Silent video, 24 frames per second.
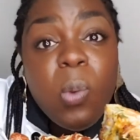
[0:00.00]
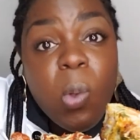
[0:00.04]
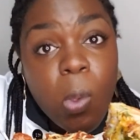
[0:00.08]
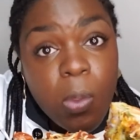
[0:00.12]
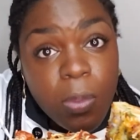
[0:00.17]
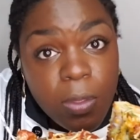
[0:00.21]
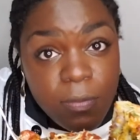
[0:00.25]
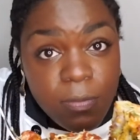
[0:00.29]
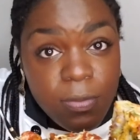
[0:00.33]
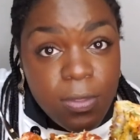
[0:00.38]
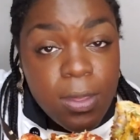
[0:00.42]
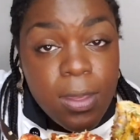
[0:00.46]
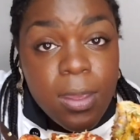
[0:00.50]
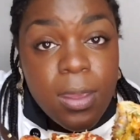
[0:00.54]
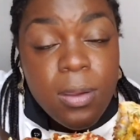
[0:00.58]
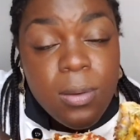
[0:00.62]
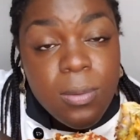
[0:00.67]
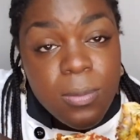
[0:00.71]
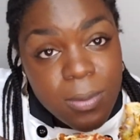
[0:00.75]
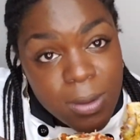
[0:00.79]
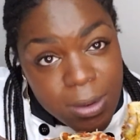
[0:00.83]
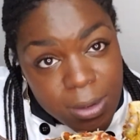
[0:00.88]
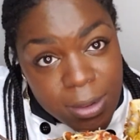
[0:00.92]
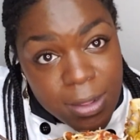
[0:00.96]
all of the
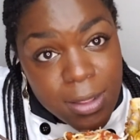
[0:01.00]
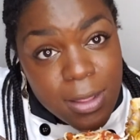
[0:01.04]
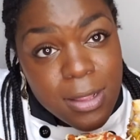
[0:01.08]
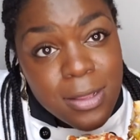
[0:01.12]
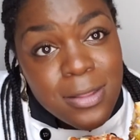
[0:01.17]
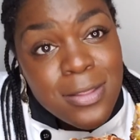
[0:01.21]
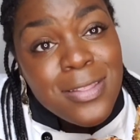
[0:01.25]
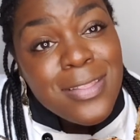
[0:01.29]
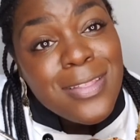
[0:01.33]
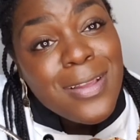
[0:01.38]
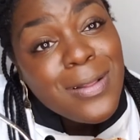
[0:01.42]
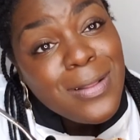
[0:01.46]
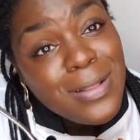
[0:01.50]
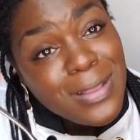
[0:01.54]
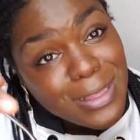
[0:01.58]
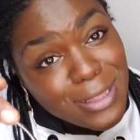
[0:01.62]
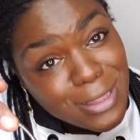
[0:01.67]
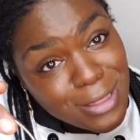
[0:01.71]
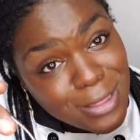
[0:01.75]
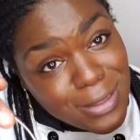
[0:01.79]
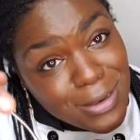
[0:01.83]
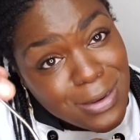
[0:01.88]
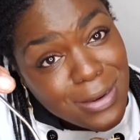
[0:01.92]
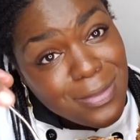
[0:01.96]
ingredients. They're
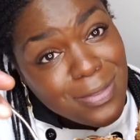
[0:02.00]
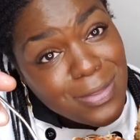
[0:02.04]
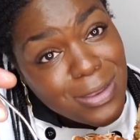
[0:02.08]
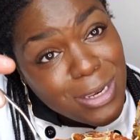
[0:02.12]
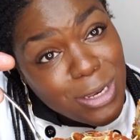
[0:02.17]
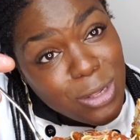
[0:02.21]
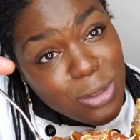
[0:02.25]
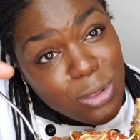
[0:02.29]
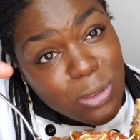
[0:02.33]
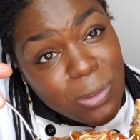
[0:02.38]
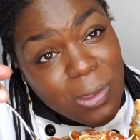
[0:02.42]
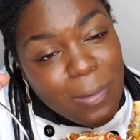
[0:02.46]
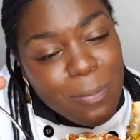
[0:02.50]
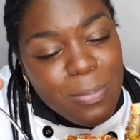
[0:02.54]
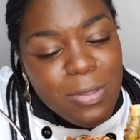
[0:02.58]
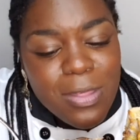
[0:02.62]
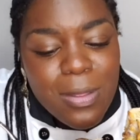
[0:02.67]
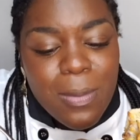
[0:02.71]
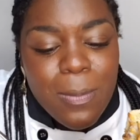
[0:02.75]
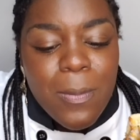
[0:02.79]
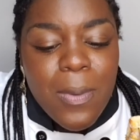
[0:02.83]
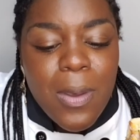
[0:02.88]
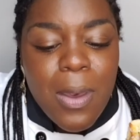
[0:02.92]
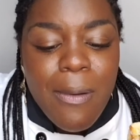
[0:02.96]
listed in the
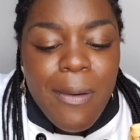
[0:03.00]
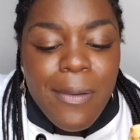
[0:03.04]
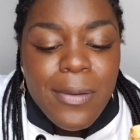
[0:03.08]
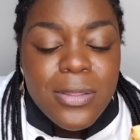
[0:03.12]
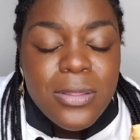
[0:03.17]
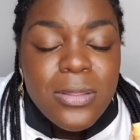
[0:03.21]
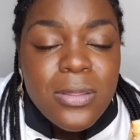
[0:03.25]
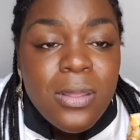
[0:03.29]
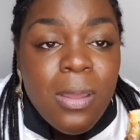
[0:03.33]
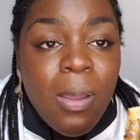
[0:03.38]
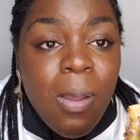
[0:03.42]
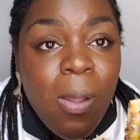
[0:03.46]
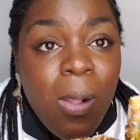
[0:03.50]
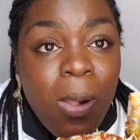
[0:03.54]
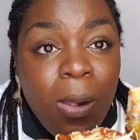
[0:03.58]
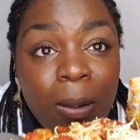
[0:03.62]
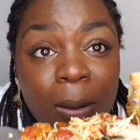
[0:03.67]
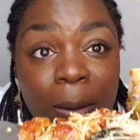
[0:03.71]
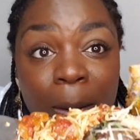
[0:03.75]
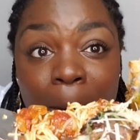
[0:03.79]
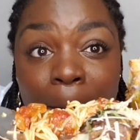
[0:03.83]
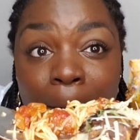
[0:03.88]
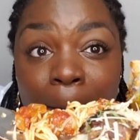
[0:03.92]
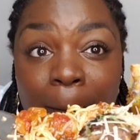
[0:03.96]
description box
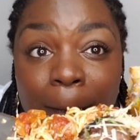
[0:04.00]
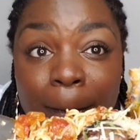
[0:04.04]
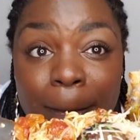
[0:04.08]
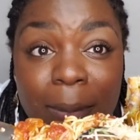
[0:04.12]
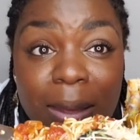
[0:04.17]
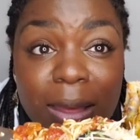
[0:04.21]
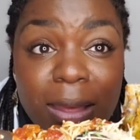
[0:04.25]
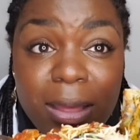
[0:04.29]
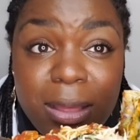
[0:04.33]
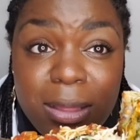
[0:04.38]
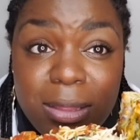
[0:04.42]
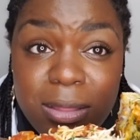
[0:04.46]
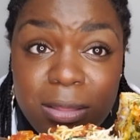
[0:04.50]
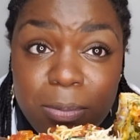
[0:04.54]
because